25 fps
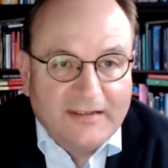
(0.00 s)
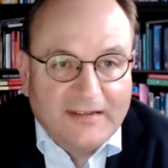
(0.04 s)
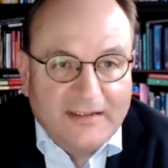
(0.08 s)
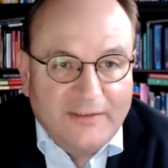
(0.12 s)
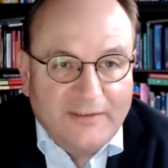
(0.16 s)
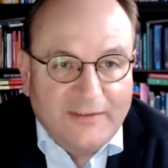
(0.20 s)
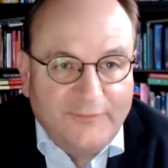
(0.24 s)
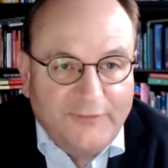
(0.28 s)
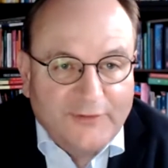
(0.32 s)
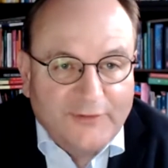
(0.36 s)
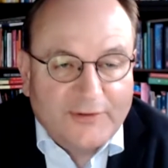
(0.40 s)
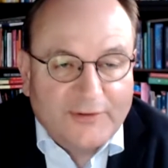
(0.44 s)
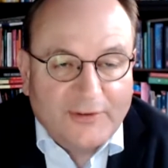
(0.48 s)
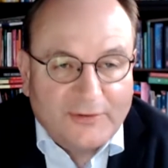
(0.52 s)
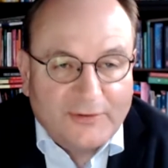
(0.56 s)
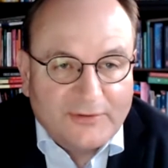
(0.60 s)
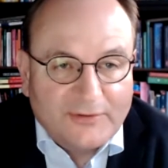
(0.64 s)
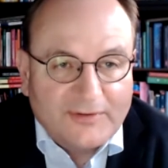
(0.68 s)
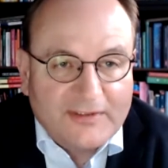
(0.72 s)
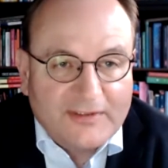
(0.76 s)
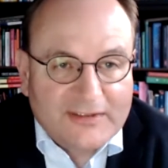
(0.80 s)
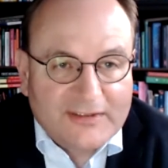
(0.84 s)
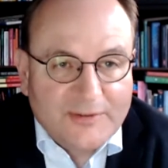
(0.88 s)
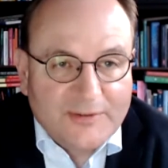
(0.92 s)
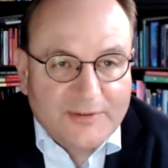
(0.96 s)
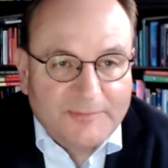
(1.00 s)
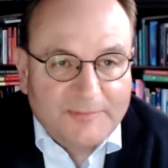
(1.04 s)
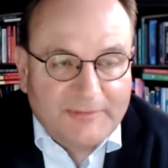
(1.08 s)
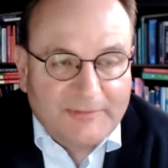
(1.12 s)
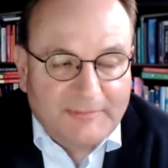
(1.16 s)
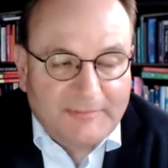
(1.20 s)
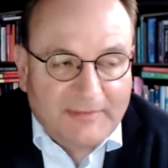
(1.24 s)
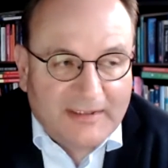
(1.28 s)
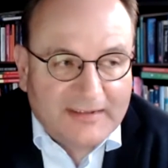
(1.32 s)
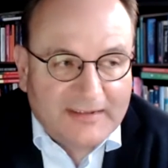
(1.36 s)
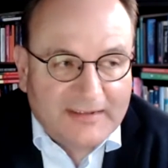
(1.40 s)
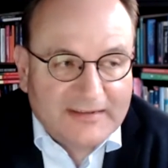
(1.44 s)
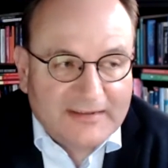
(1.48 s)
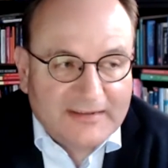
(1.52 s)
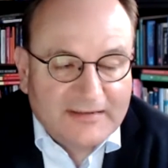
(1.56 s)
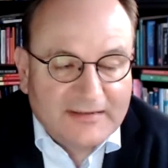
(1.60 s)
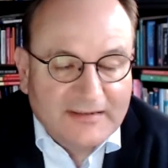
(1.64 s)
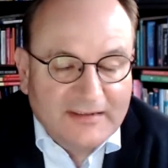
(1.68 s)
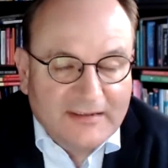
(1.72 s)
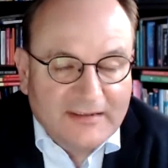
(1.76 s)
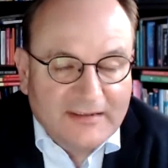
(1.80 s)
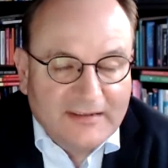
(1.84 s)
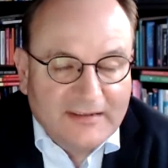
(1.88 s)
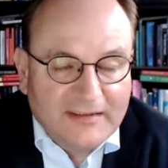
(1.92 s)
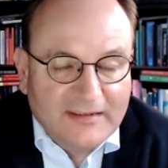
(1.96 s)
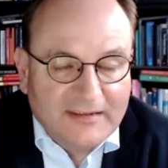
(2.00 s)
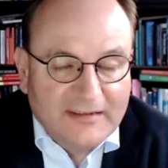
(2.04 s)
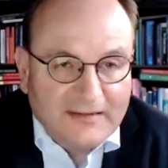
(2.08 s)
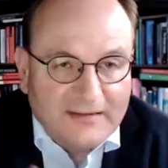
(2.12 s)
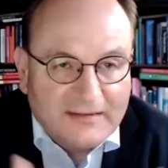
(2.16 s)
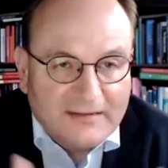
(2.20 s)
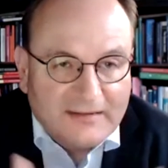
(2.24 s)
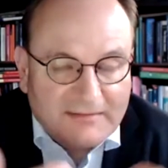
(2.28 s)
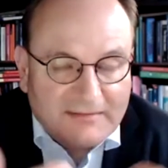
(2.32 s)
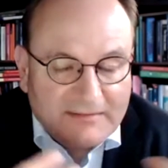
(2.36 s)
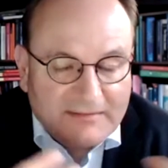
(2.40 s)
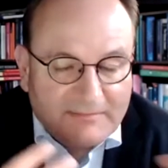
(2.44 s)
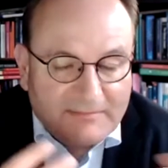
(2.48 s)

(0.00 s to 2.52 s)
If you go to the supermarket, uh,